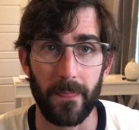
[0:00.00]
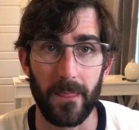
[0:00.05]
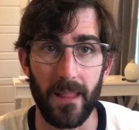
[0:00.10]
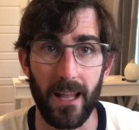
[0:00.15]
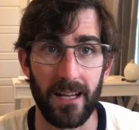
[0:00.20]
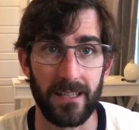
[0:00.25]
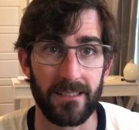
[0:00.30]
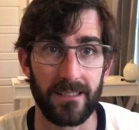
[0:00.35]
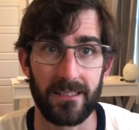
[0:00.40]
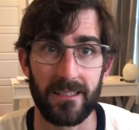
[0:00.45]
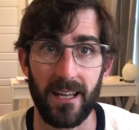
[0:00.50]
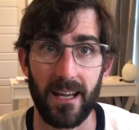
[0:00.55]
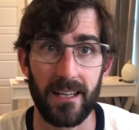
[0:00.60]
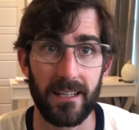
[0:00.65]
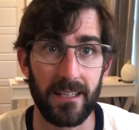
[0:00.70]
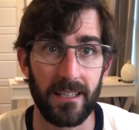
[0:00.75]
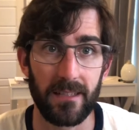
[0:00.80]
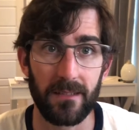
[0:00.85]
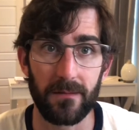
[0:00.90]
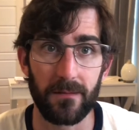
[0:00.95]
I
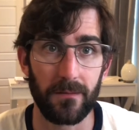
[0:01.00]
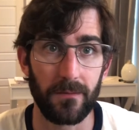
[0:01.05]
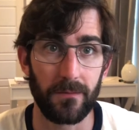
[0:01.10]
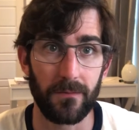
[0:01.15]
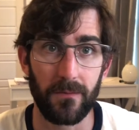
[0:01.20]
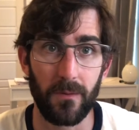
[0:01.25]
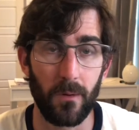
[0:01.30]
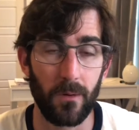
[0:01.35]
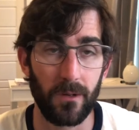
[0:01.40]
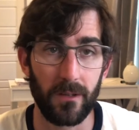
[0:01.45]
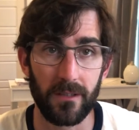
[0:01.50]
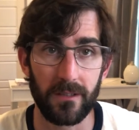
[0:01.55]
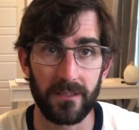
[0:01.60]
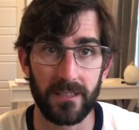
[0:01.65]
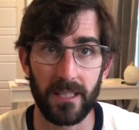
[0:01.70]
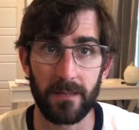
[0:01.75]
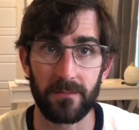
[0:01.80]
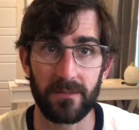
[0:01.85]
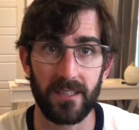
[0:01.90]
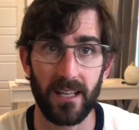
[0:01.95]
decided for
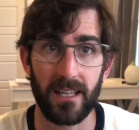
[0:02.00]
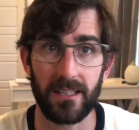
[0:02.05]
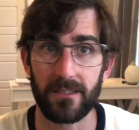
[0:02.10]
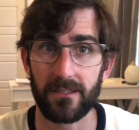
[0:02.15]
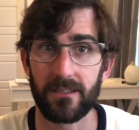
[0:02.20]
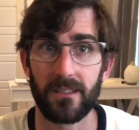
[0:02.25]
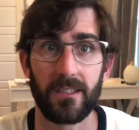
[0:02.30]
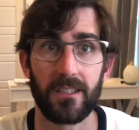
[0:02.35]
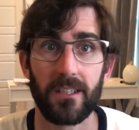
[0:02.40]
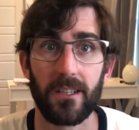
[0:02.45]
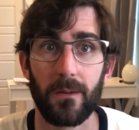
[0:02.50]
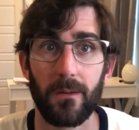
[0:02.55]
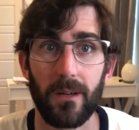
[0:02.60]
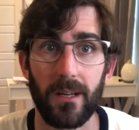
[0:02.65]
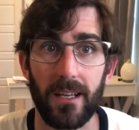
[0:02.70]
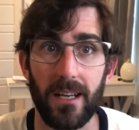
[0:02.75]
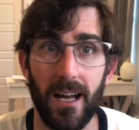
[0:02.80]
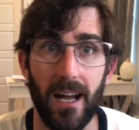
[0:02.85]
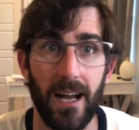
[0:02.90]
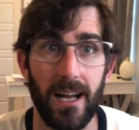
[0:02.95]
Tim Stodz, I was like, you know
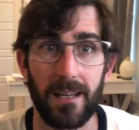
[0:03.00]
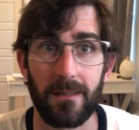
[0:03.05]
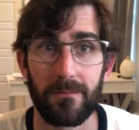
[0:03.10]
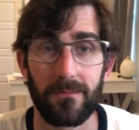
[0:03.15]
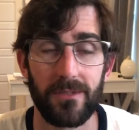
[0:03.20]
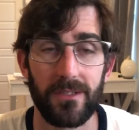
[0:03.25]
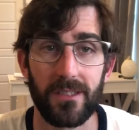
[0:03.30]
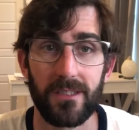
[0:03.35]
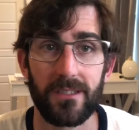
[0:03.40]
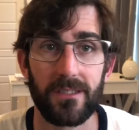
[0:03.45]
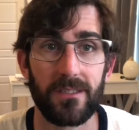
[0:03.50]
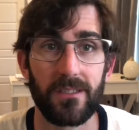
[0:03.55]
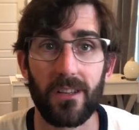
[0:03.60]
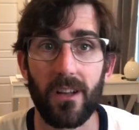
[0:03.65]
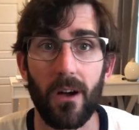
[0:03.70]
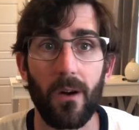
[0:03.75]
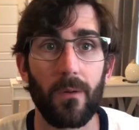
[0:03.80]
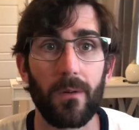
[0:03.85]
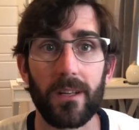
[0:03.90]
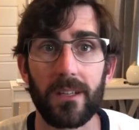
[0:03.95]
what? I'm just
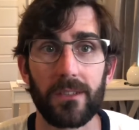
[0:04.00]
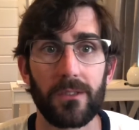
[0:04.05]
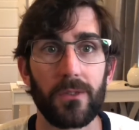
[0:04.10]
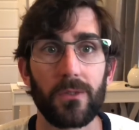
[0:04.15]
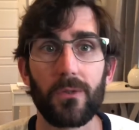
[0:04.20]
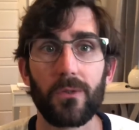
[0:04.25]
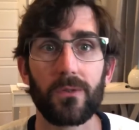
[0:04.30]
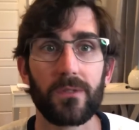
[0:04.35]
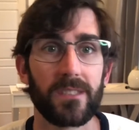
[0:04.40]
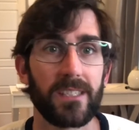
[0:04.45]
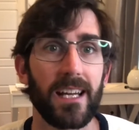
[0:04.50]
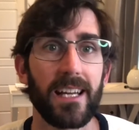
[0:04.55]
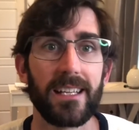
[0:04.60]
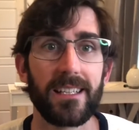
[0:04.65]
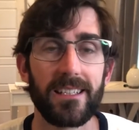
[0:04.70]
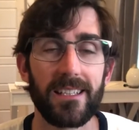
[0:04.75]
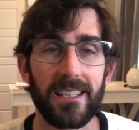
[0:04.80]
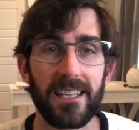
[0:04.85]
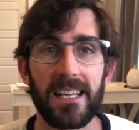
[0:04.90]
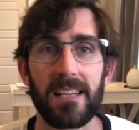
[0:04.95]
going to
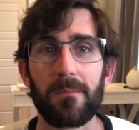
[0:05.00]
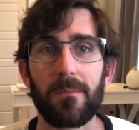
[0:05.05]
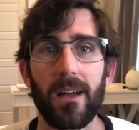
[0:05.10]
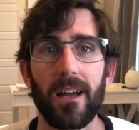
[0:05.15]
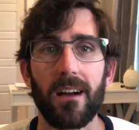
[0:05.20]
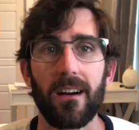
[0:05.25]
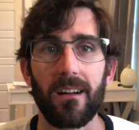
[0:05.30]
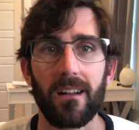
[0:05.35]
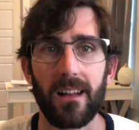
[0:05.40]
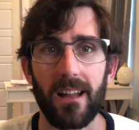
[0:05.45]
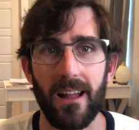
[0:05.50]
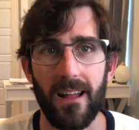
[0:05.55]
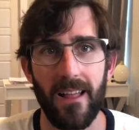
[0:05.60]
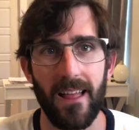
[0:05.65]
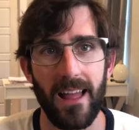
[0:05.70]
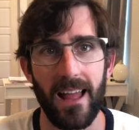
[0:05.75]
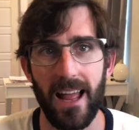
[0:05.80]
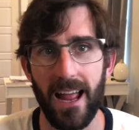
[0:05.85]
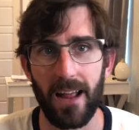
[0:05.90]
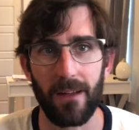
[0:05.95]
send an email
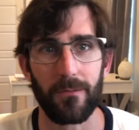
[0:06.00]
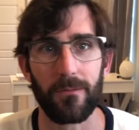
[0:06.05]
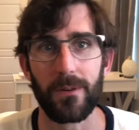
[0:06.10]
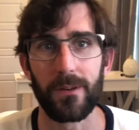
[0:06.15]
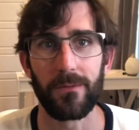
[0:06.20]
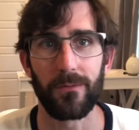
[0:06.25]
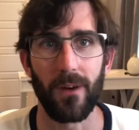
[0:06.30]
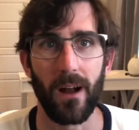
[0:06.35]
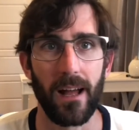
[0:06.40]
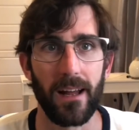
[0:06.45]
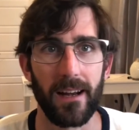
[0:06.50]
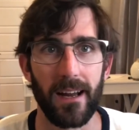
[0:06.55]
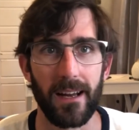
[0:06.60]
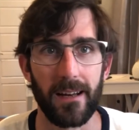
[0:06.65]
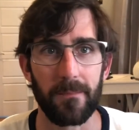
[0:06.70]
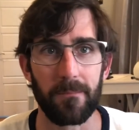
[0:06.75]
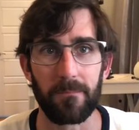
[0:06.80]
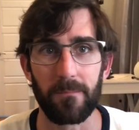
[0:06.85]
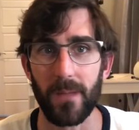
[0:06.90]
every Friday.